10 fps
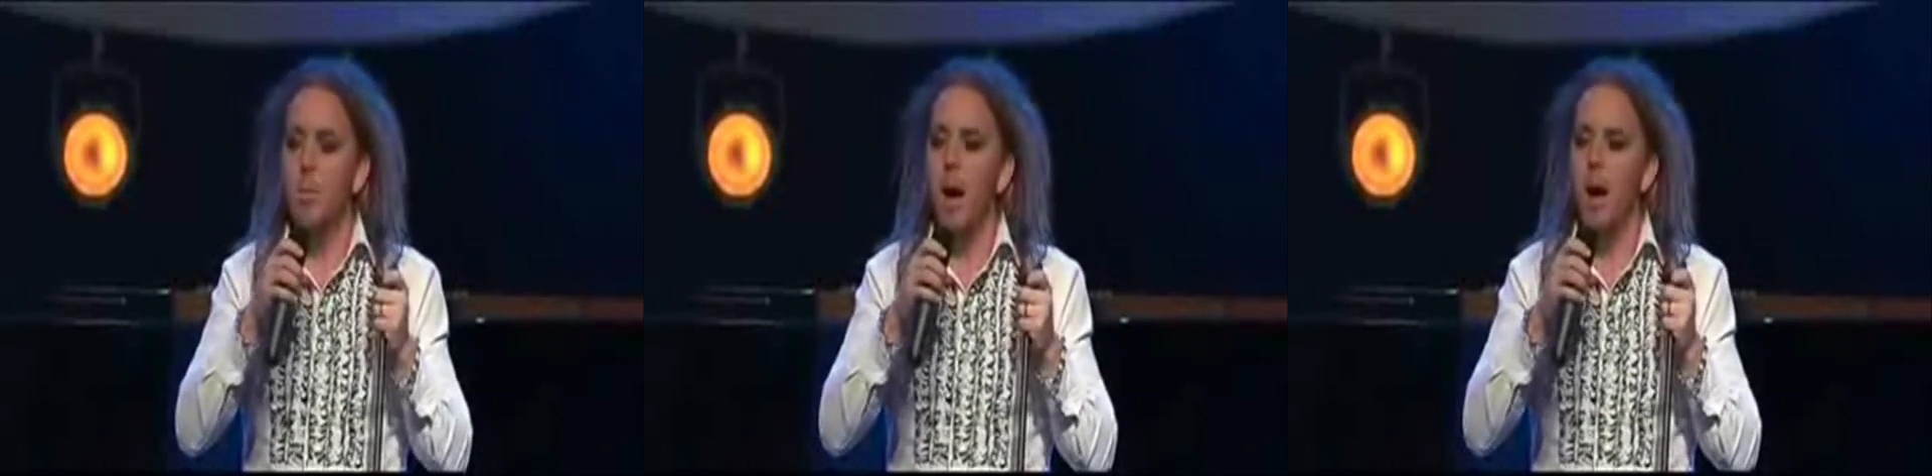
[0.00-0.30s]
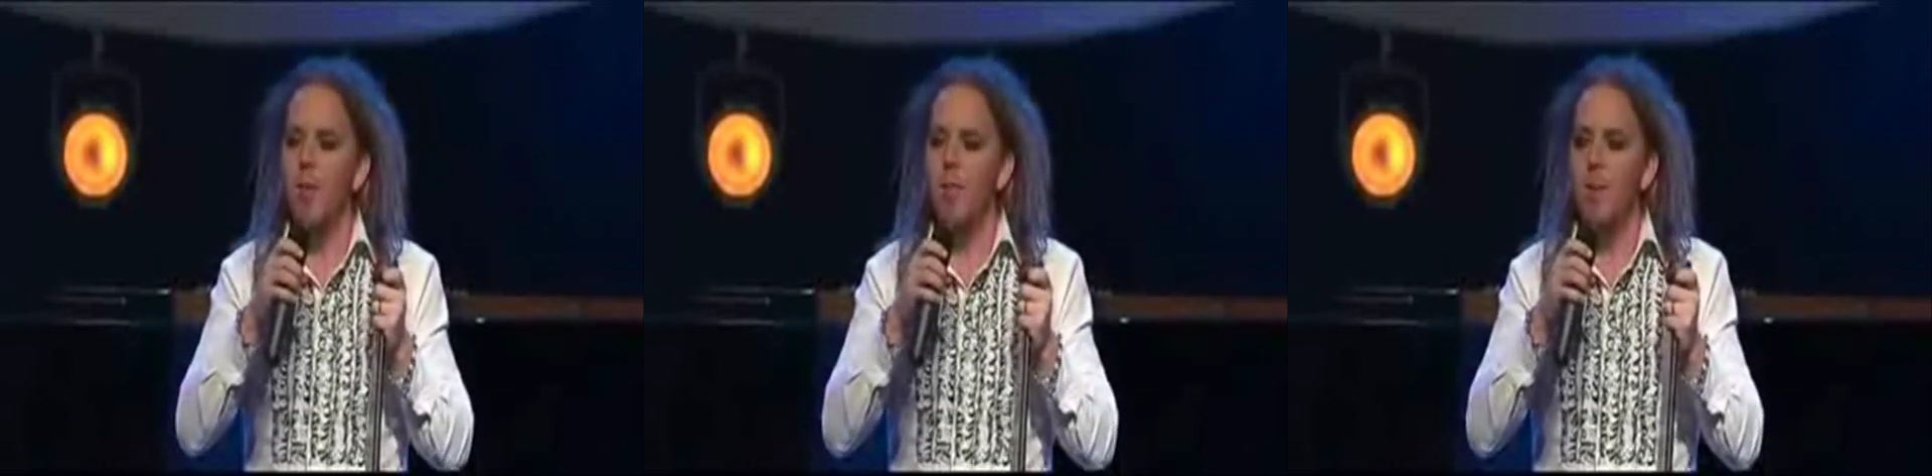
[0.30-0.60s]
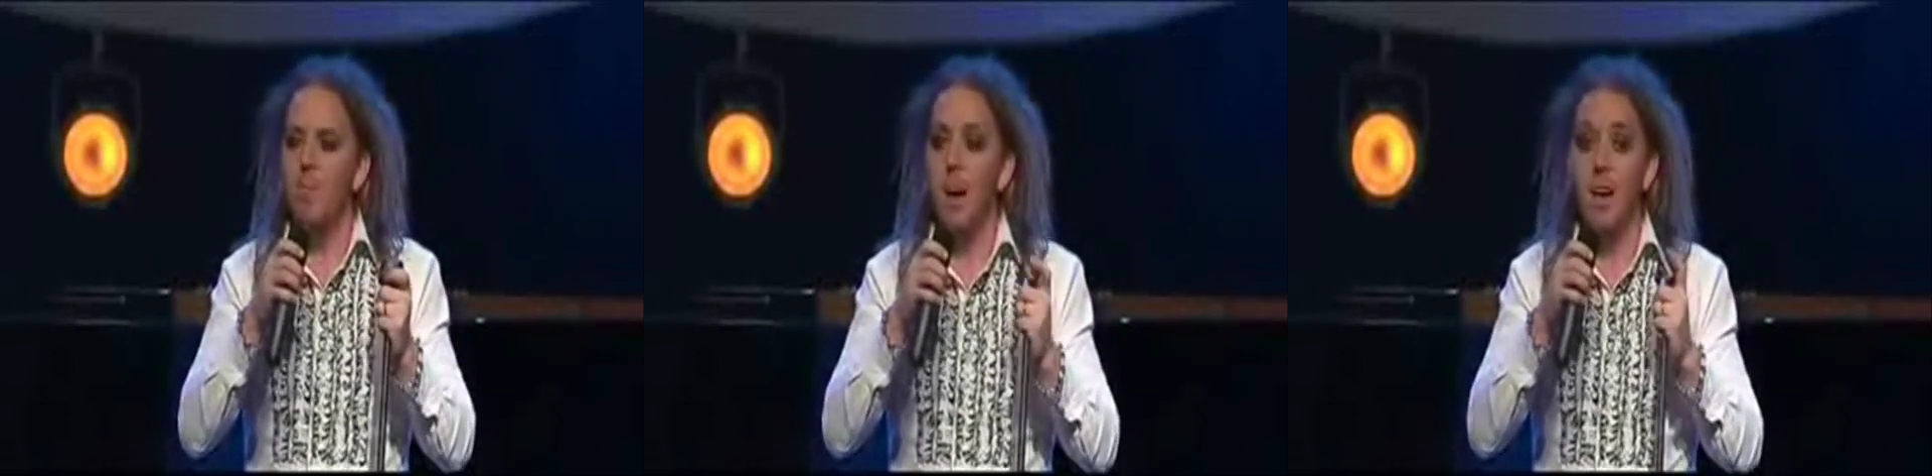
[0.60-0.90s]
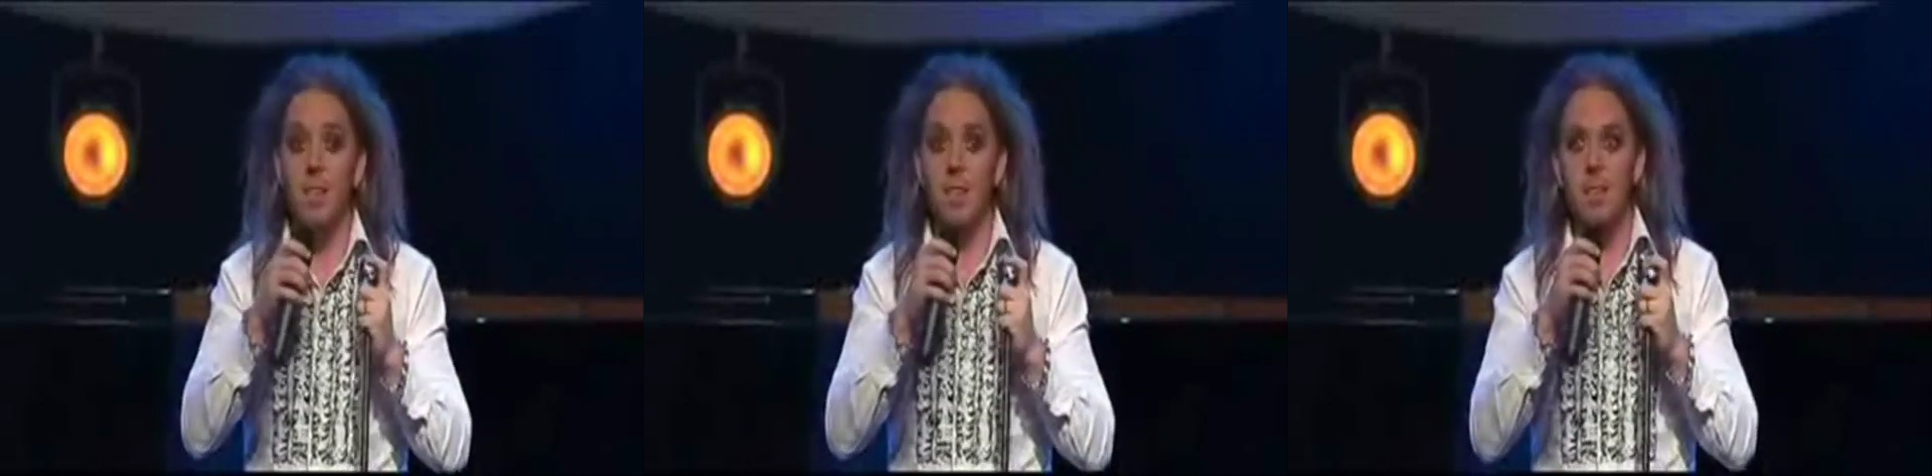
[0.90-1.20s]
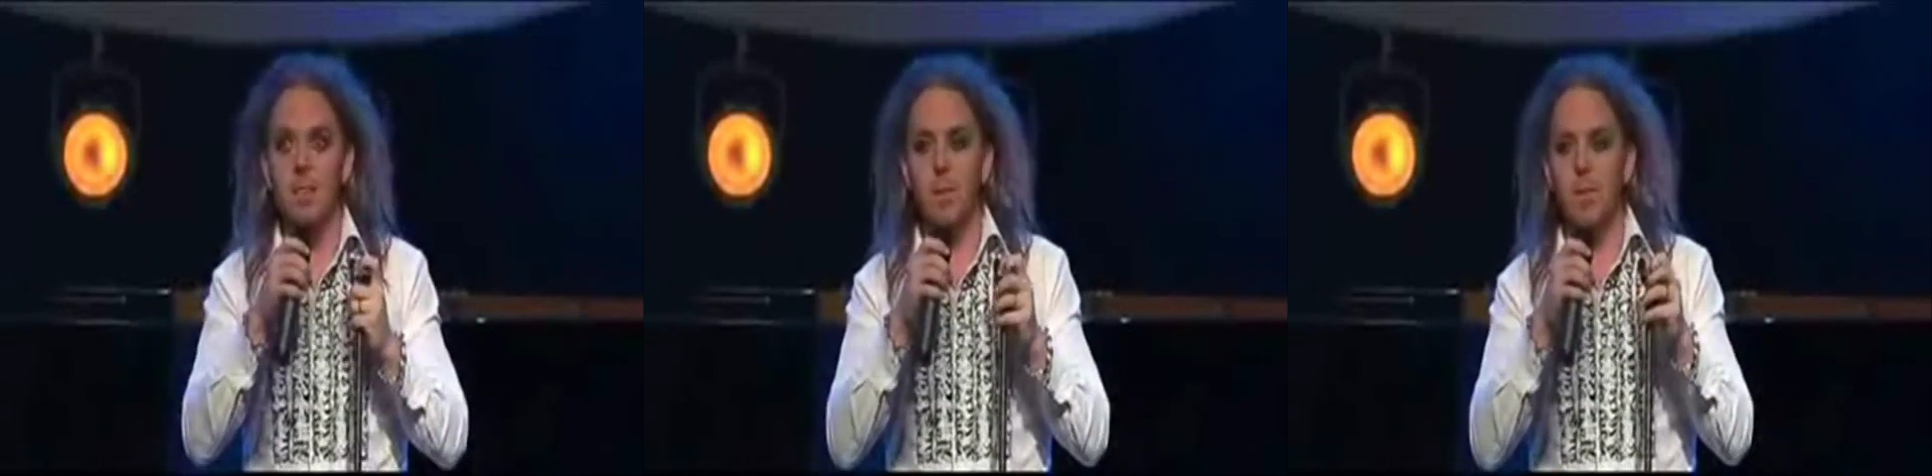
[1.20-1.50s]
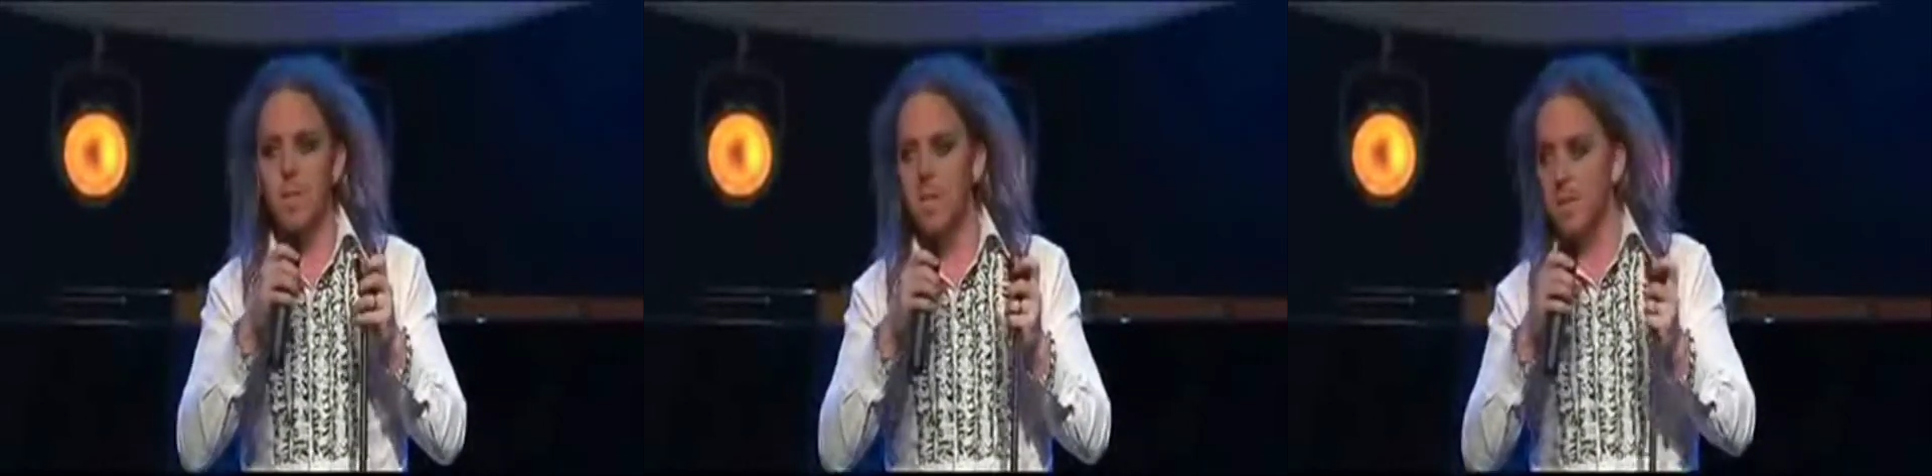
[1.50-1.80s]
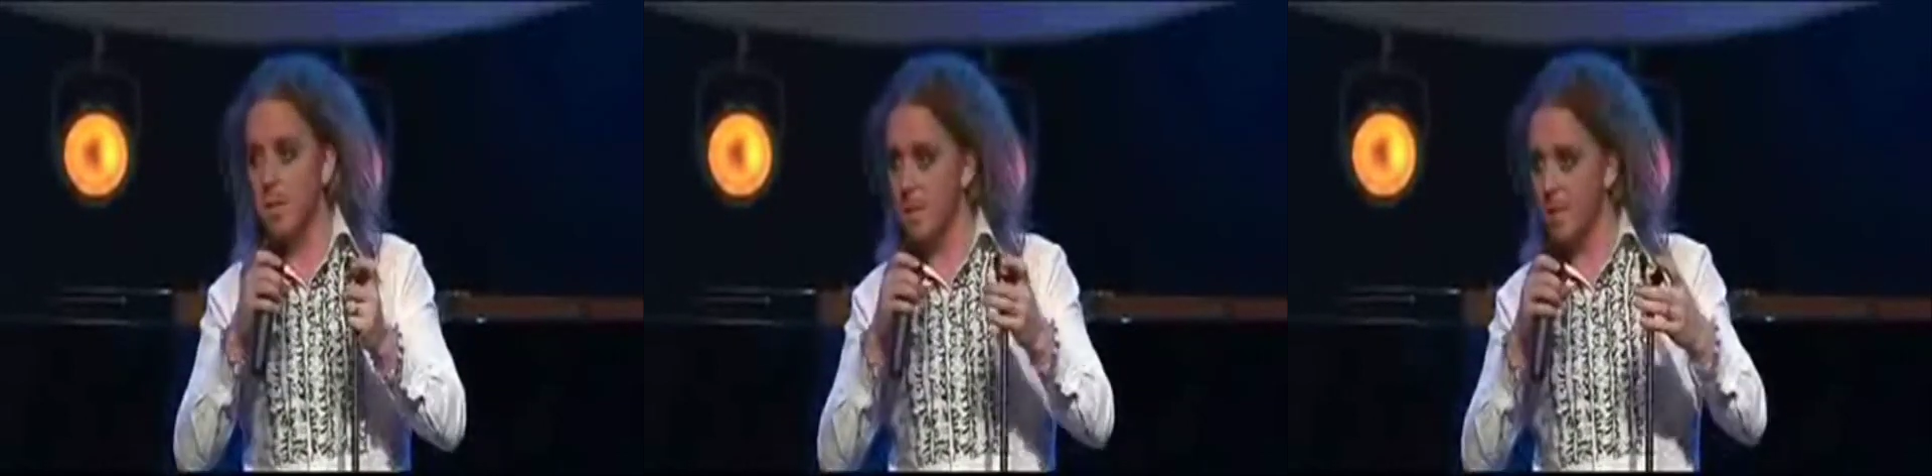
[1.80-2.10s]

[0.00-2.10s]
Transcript: But I actually lost my virginity